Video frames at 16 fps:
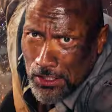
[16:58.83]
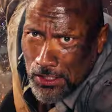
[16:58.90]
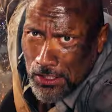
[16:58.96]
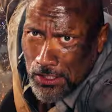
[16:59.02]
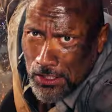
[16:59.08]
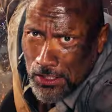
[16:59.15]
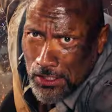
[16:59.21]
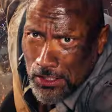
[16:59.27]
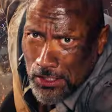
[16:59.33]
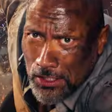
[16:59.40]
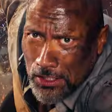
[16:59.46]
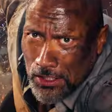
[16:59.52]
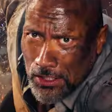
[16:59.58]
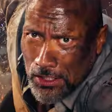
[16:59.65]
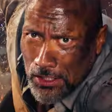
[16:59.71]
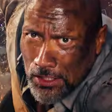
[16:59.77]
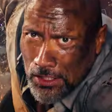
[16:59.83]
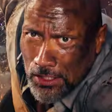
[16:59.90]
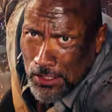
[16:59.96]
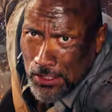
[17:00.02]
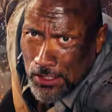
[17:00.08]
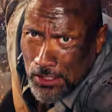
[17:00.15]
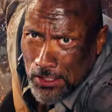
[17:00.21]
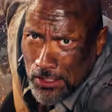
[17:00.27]

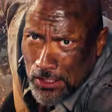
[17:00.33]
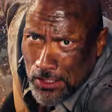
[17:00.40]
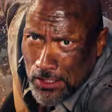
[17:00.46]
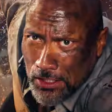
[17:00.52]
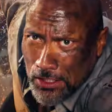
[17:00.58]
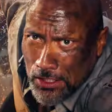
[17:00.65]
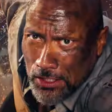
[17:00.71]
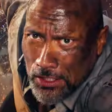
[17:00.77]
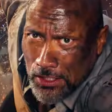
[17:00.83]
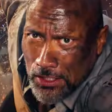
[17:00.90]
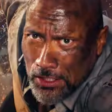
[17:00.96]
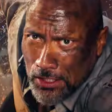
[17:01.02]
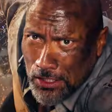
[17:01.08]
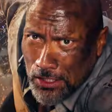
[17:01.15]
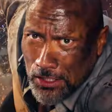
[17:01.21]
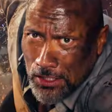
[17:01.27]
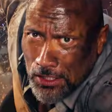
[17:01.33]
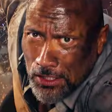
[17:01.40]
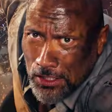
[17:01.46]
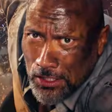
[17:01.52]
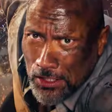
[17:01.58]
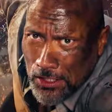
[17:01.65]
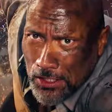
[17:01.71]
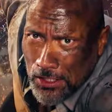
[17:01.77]

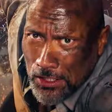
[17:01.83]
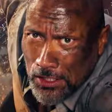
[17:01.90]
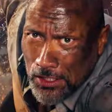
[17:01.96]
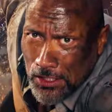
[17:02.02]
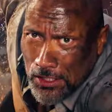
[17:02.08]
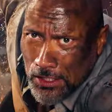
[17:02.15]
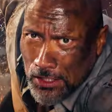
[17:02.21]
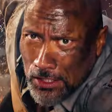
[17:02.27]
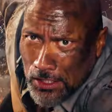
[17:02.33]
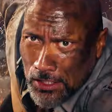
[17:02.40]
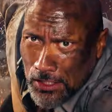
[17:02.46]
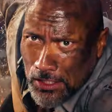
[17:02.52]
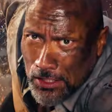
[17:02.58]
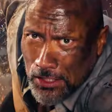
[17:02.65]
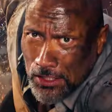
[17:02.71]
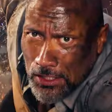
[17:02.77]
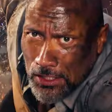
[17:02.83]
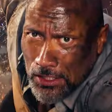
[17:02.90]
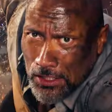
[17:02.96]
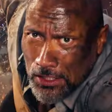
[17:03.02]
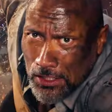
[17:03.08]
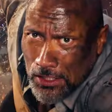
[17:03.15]
No words are spoken by the person on screen.